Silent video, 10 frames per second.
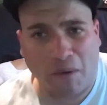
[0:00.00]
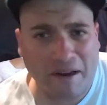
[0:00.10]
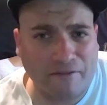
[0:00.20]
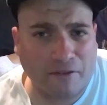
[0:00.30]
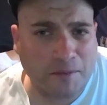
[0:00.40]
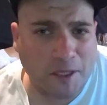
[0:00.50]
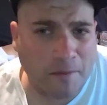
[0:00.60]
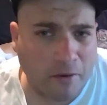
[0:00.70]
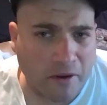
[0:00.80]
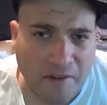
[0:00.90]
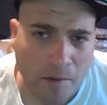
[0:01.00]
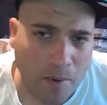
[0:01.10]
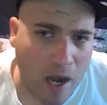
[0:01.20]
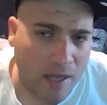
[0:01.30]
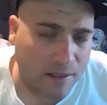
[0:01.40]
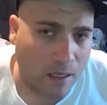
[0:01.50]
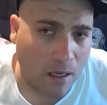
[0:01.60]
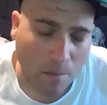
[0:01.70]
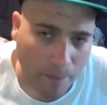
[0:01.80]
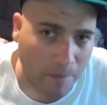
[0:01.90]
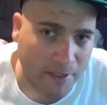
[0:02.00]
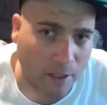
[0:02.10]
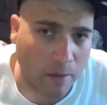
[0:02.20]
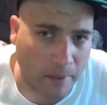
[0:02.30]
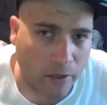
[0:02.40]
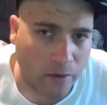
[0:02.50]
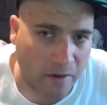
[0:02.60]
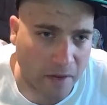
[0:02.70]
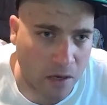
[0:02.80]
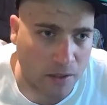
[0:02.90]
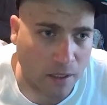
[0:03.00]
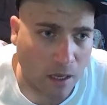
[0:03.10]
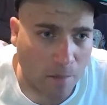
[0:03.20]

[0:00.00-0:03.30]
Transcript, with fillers: away from some of the review products, but I'm still going to be doing reviews.